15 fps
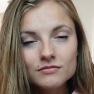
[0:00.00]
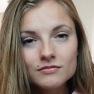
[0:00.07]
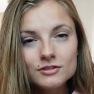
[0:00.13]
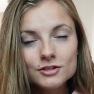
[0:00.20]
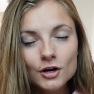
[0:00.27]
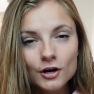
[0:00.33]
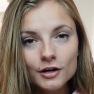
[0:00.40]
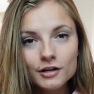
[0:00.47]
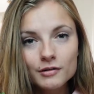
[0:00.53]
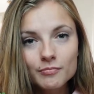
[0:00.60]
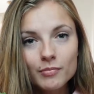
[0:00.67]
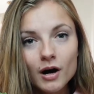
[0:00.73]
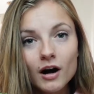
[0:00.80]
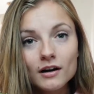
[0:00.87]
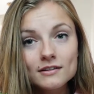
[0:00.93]
dark
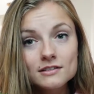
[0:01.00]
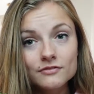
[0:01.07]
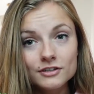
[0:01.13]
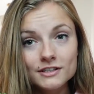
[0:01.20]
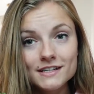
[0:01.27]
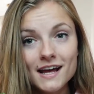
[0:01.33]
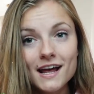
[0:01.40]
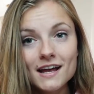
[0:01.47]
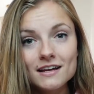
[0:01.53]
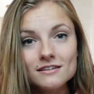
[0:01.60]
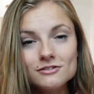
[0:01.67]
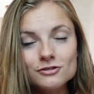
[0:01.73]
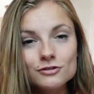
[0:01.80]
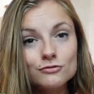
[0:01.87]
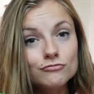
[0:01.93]
box for days
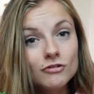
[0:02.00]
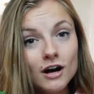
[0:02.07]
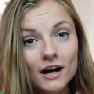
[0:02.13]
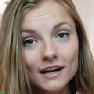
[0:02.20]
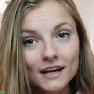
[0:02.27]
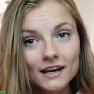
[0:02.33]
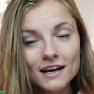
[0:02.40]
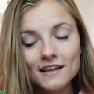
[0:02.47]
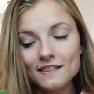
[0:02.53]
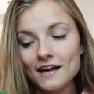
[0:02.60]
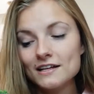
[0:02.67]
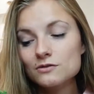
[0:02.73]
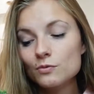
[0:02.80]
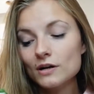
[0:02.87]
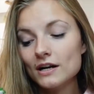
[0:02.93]
just rotting. And
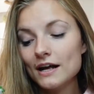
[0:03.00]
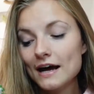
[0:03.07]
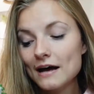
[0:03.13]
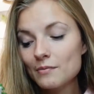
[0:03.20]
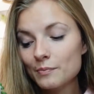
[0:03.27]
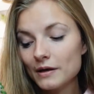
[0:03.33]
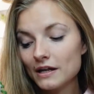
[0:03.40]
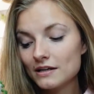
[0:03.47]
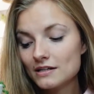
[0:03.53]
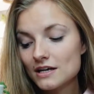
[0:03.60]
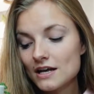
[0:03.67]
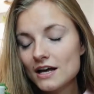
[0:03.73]
that's what had happened.